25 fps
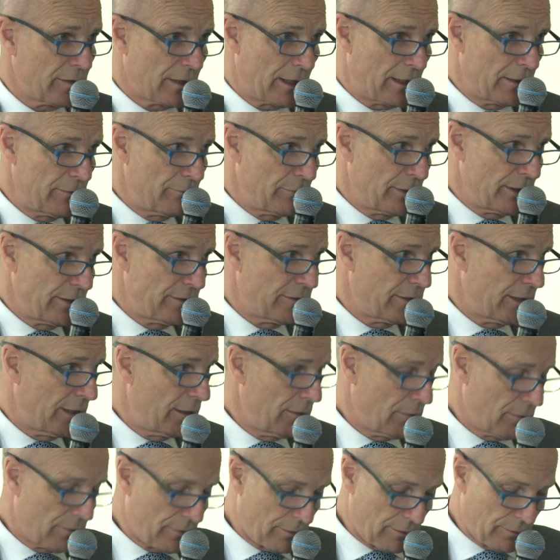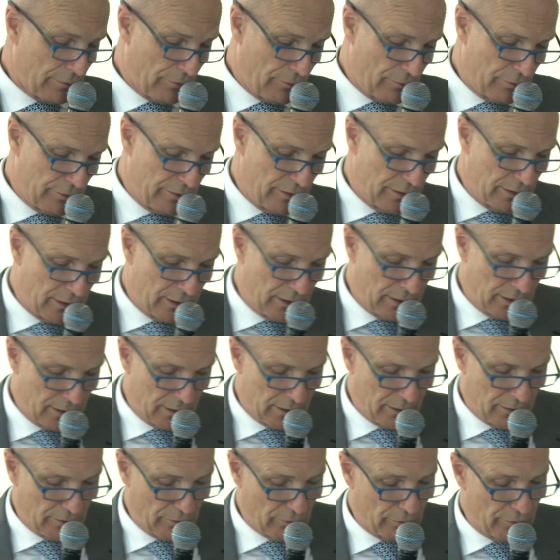can be tailored to
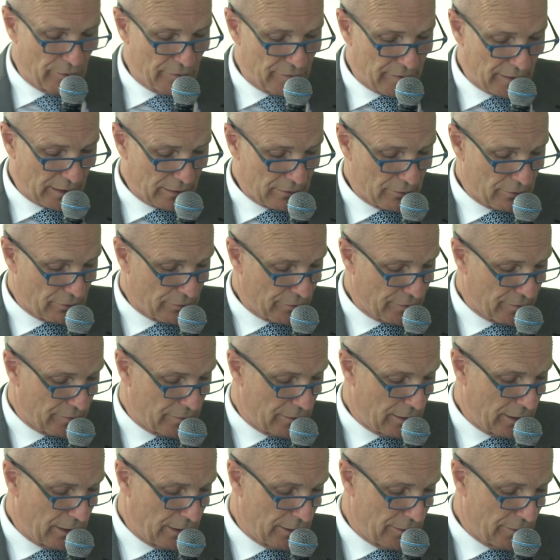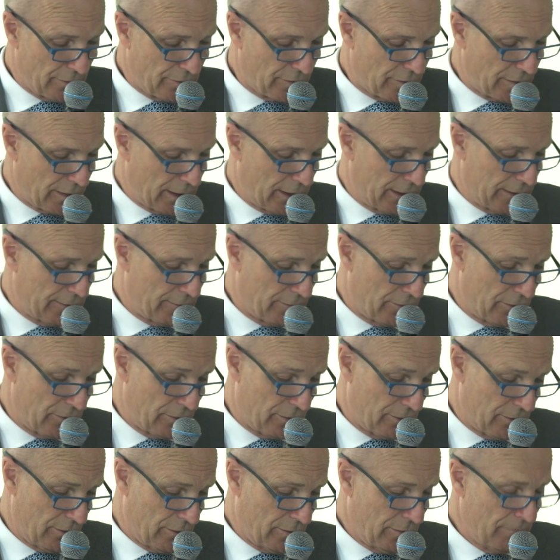the sector's needs,
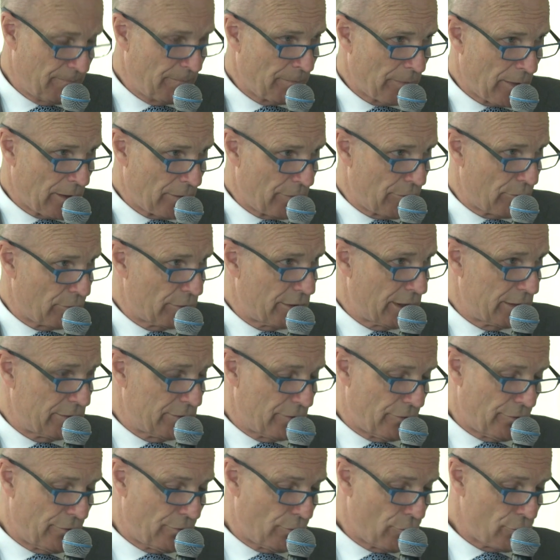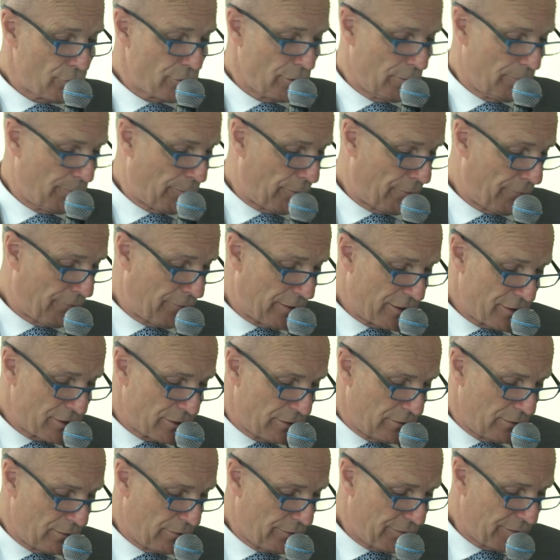and so that the social
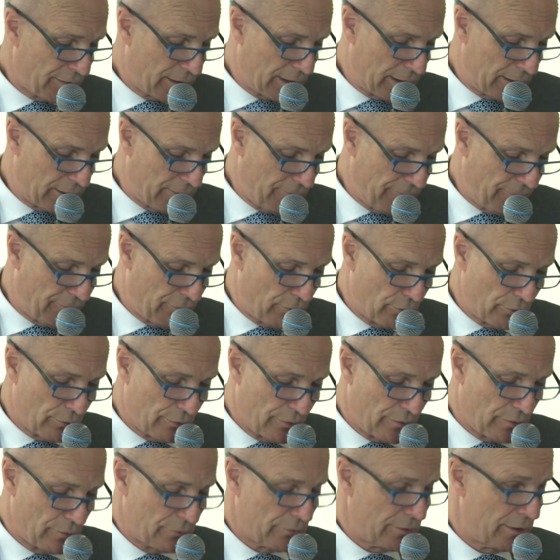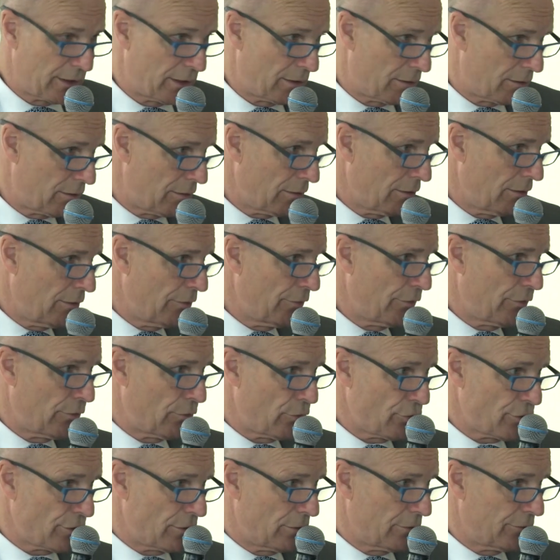professionals can focus on their
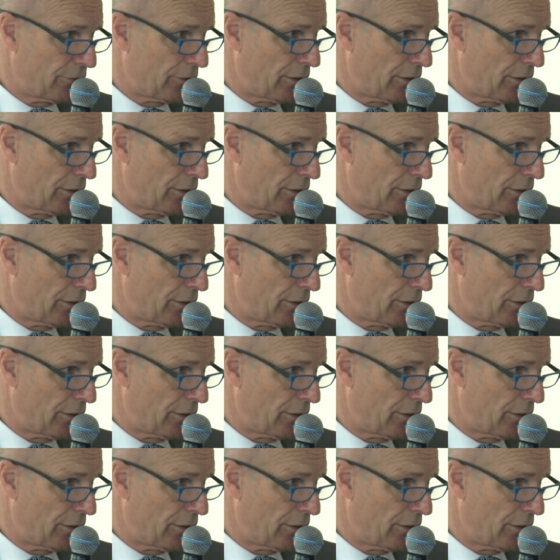social